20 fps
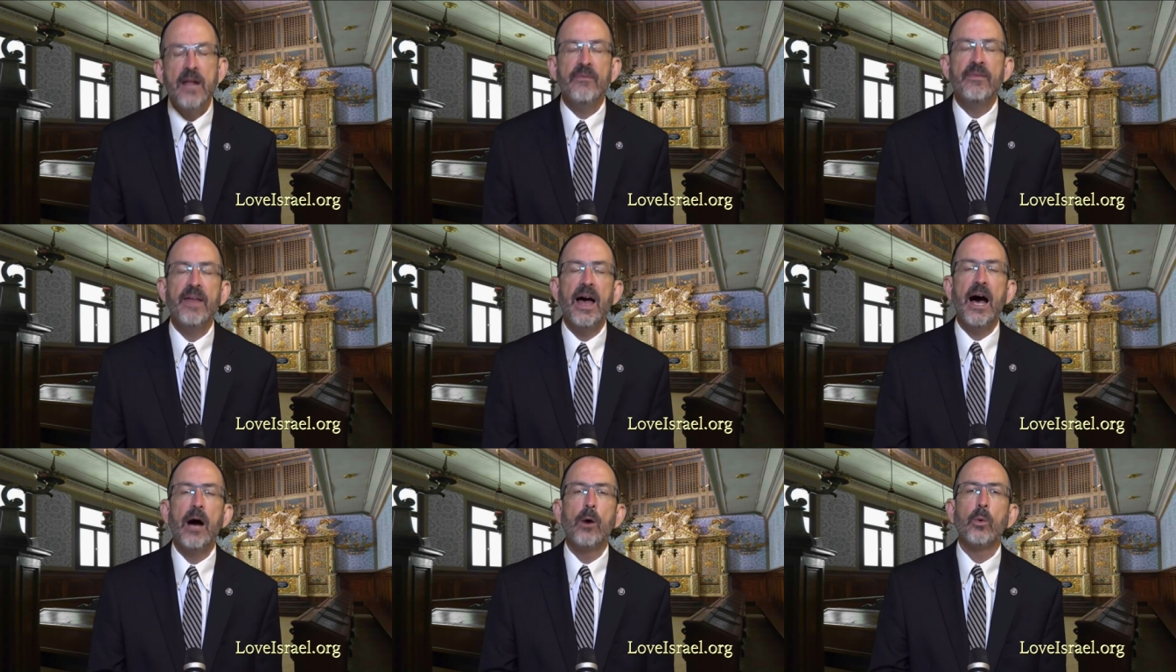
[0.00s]

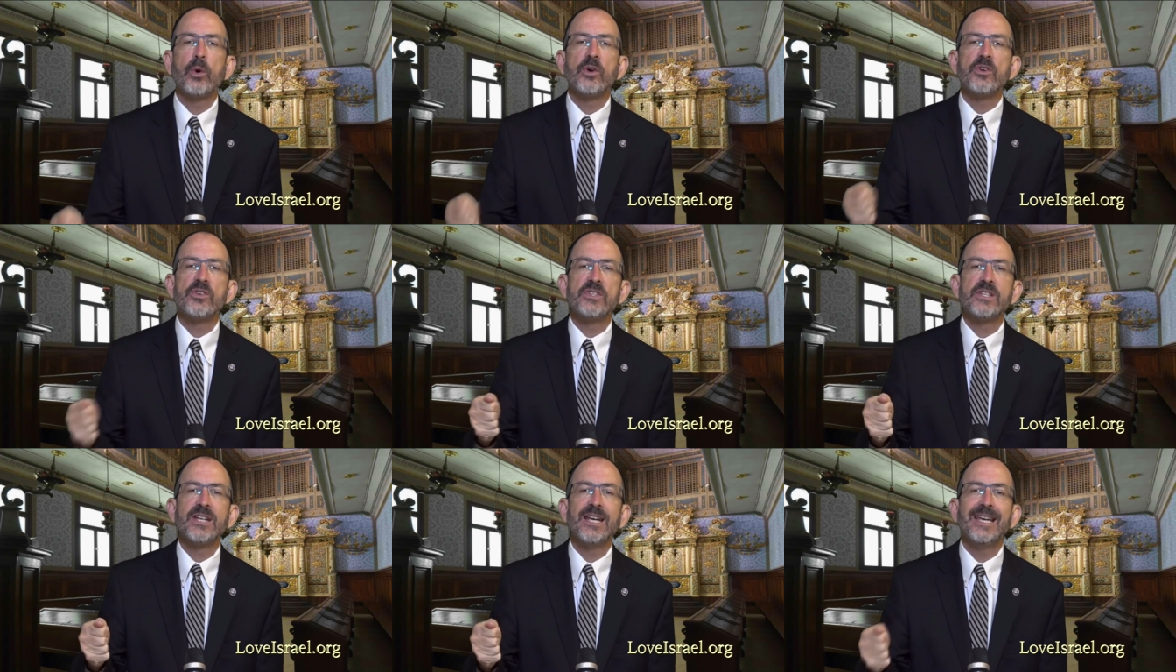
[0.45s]
Now we're
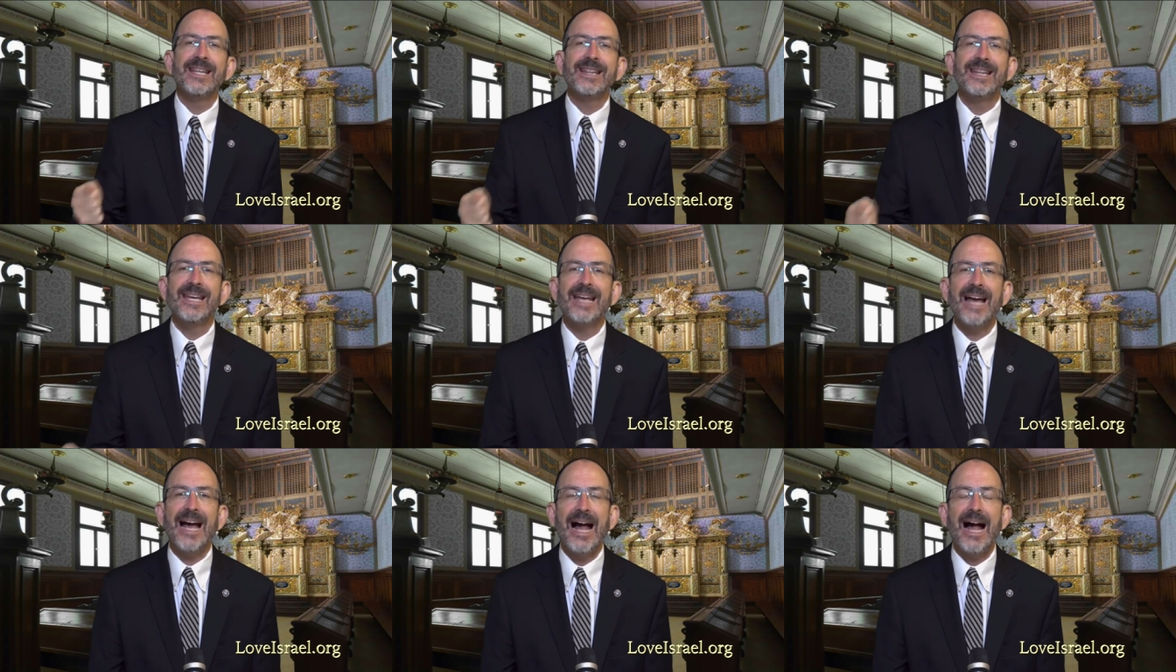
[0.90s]
seeing
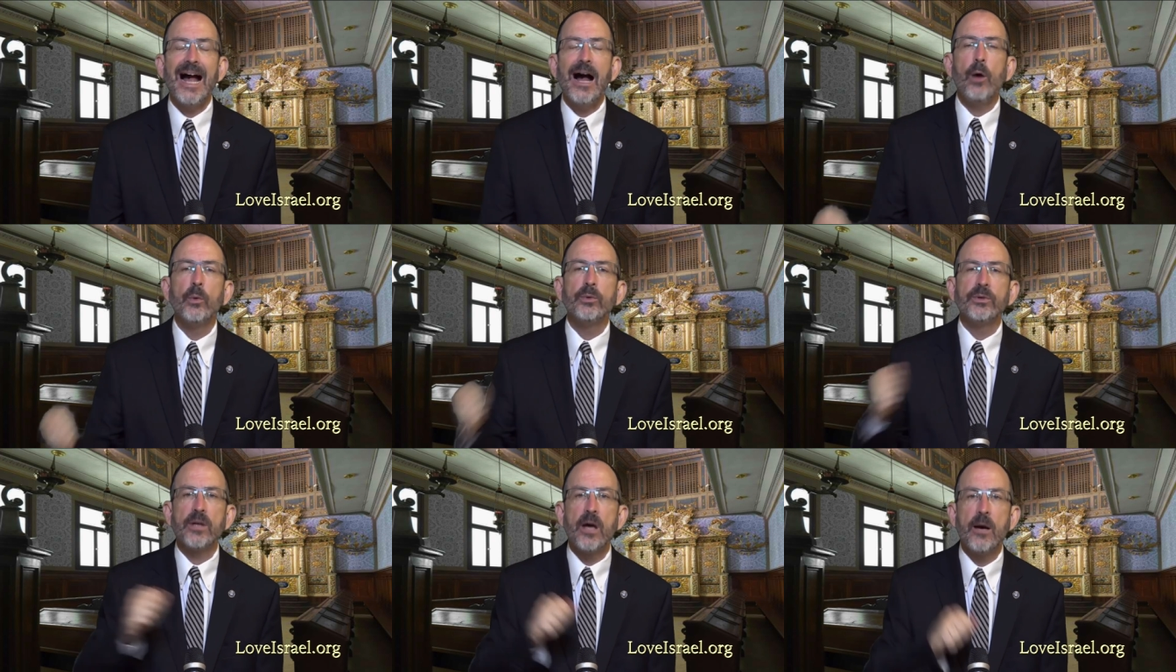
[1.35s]
the
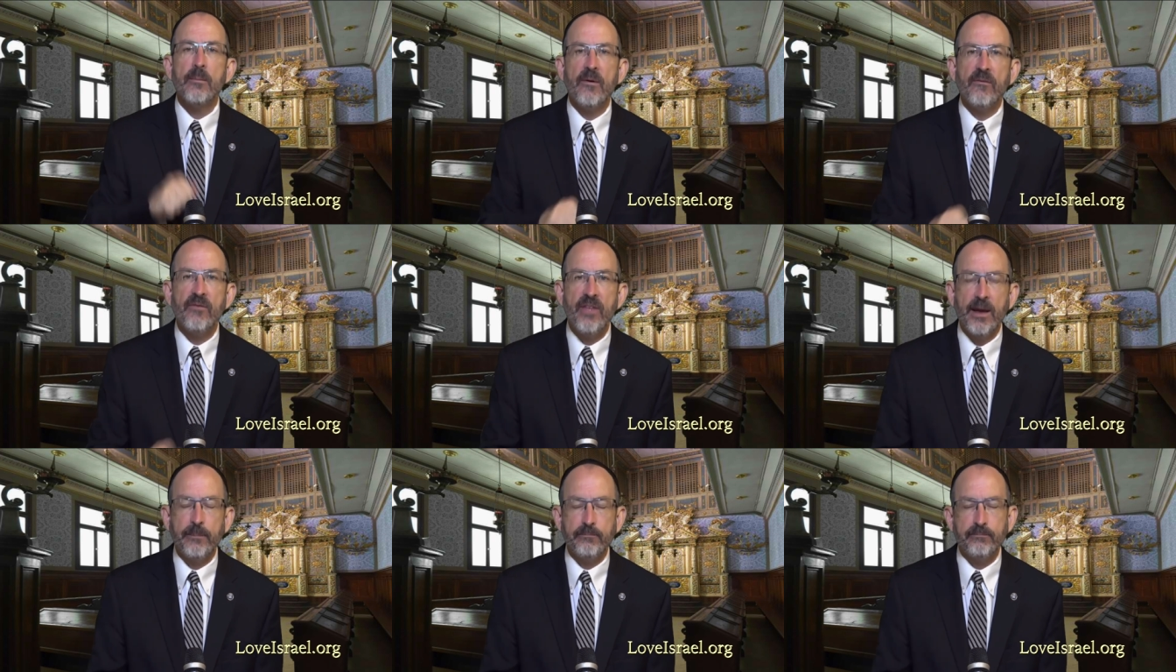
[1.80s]
outcome
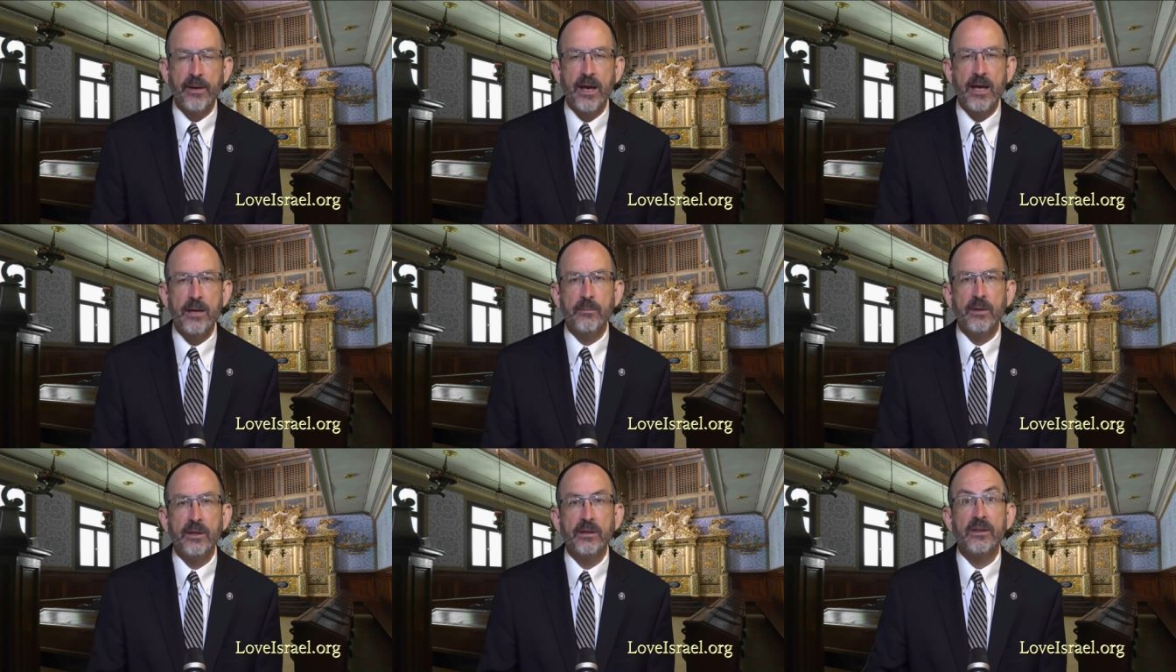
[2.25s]
of that
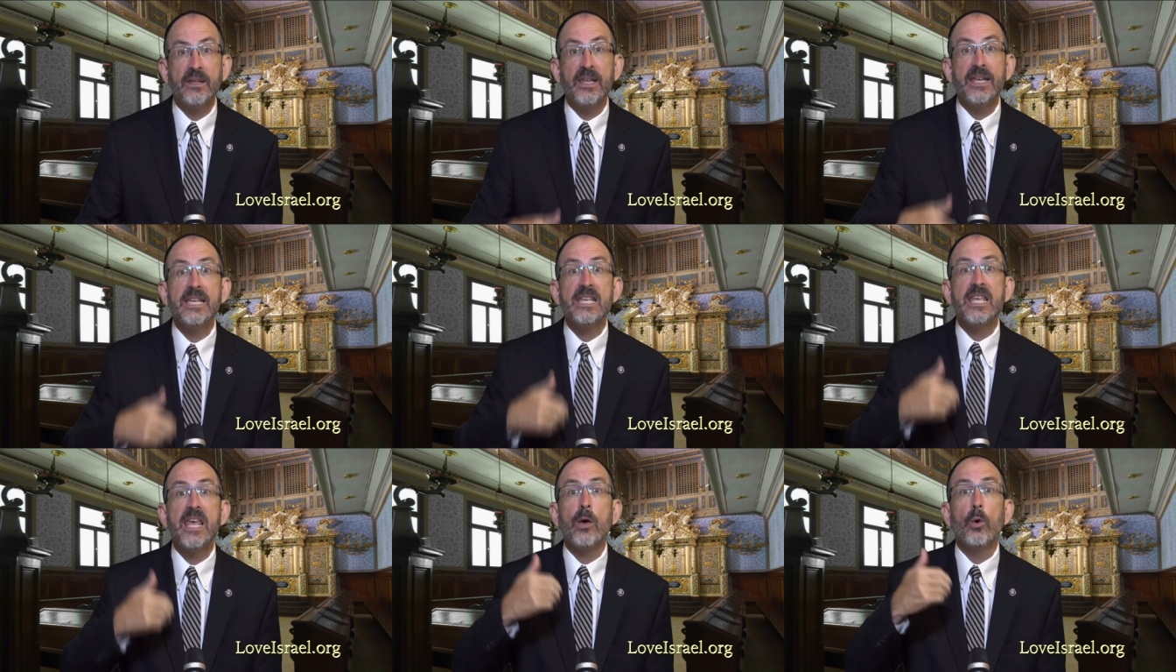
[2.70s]
payment,
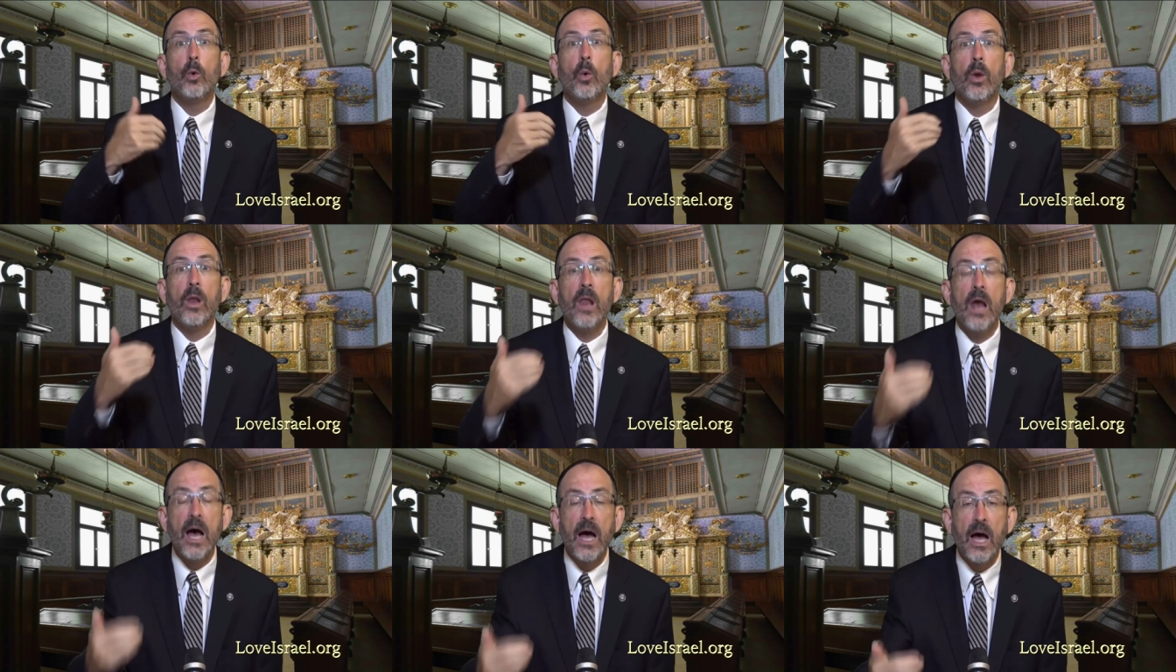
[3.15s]
the
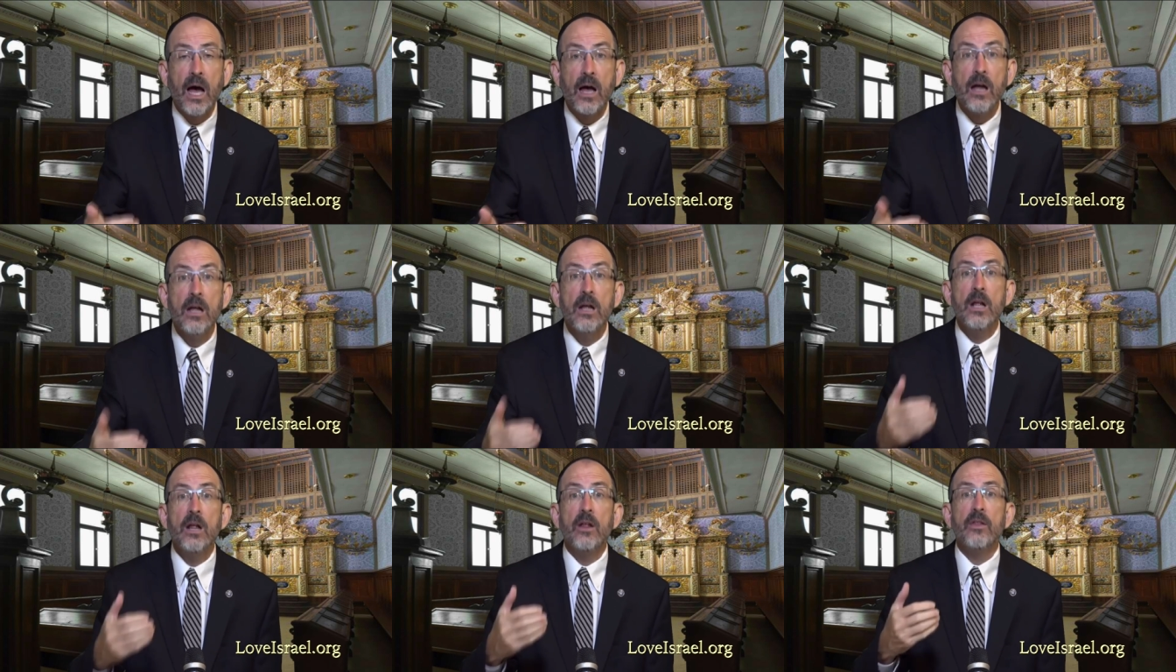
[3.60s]

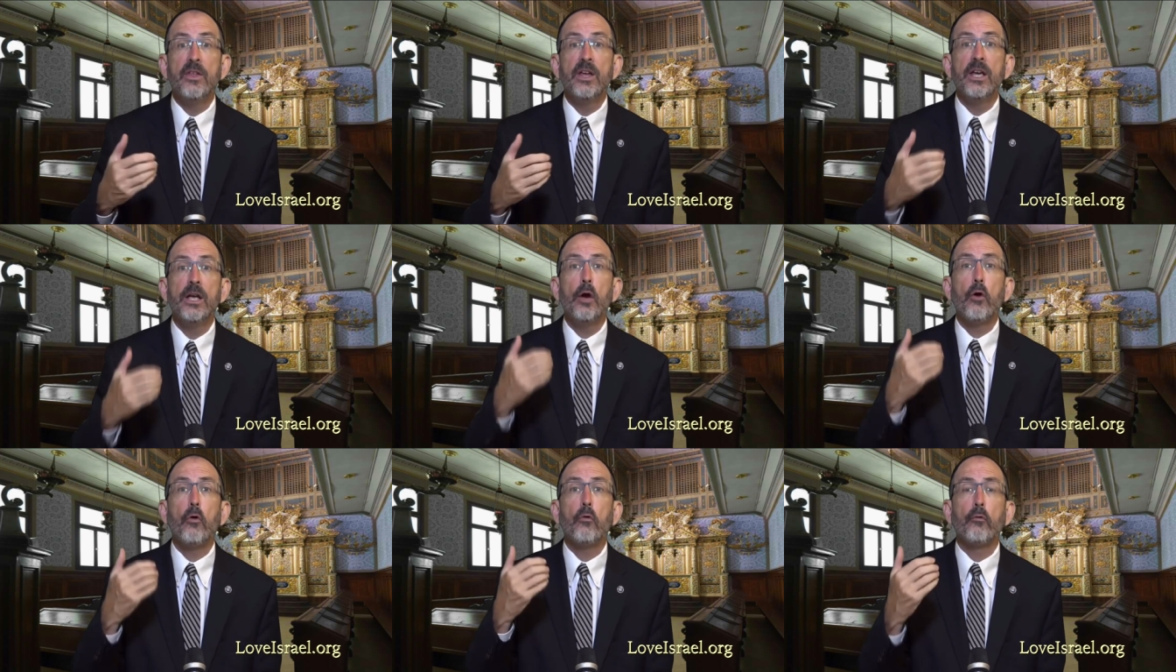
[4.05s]
Geulah,
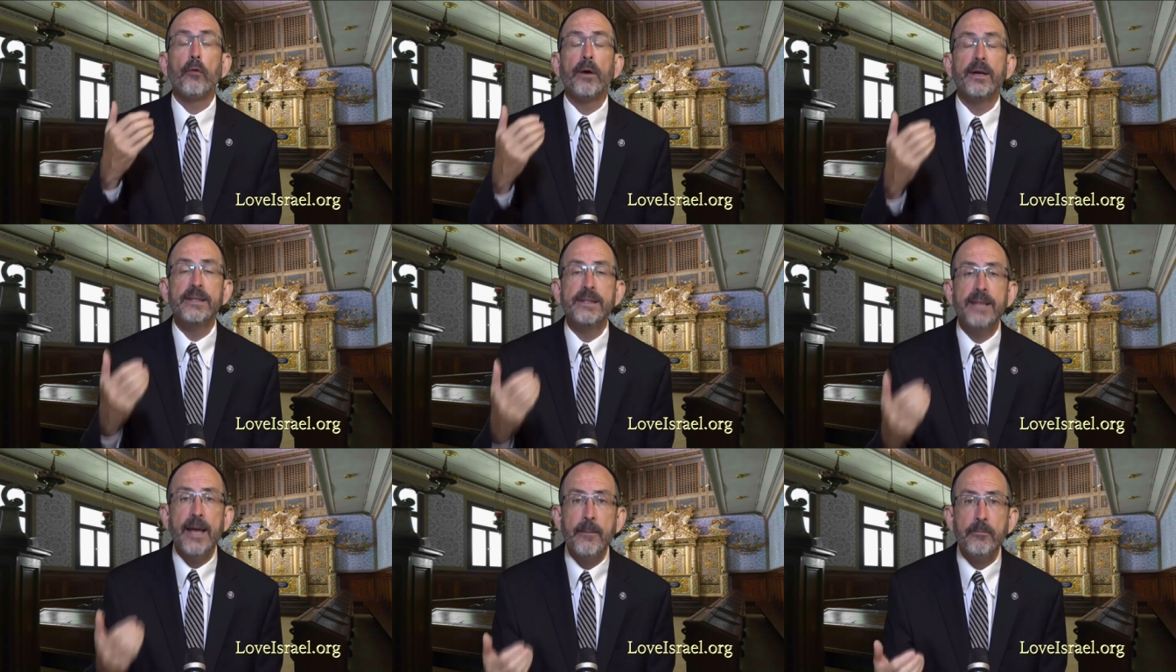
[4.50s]
the
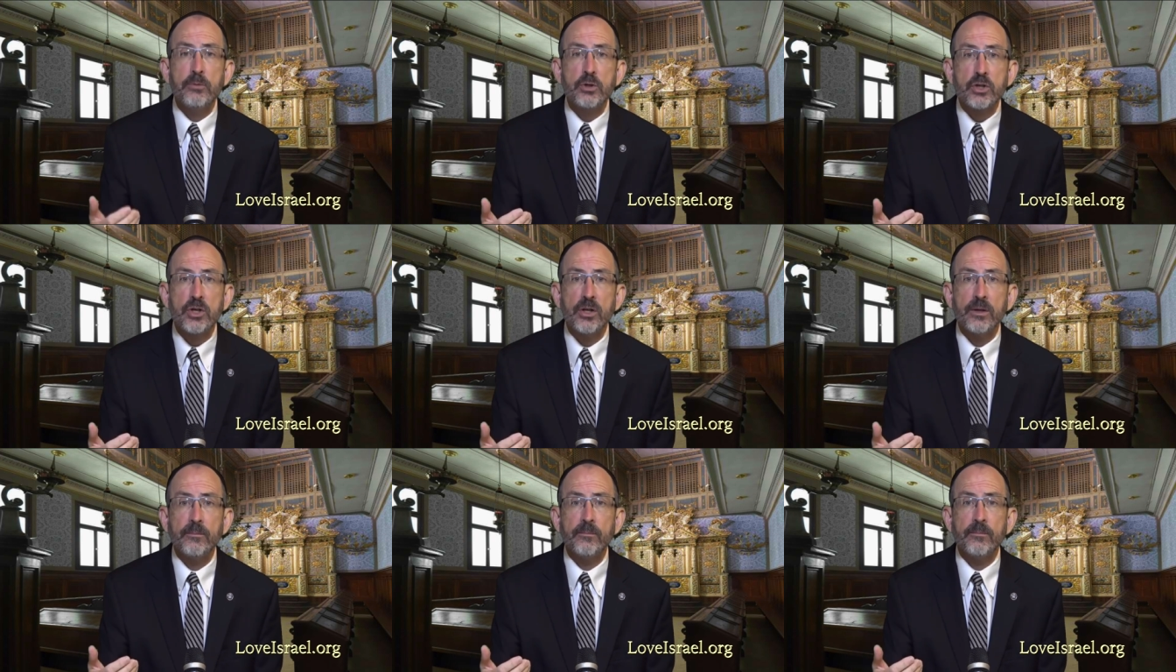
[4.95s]

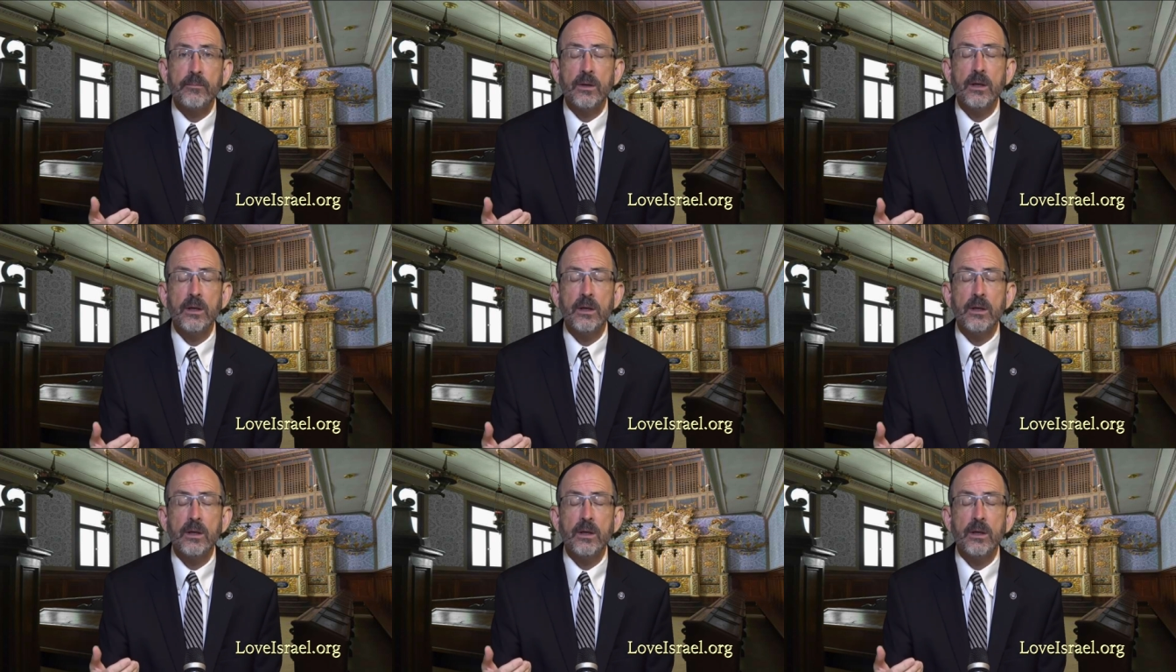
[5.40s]
redemption